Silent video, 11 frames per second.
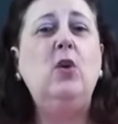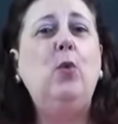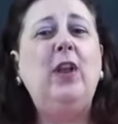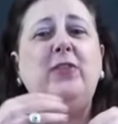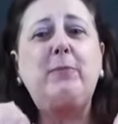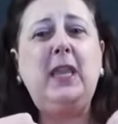
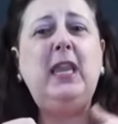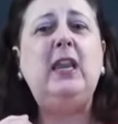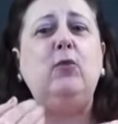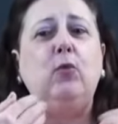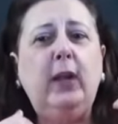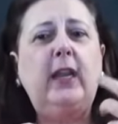With
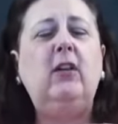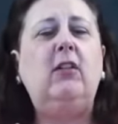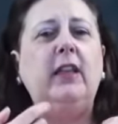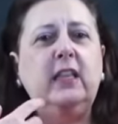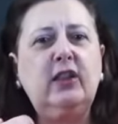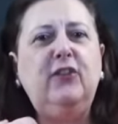me,
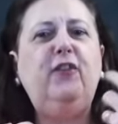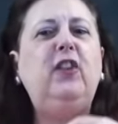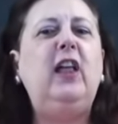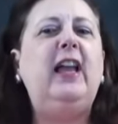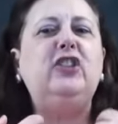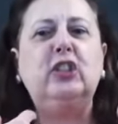real, in the
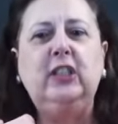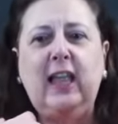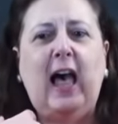flesh,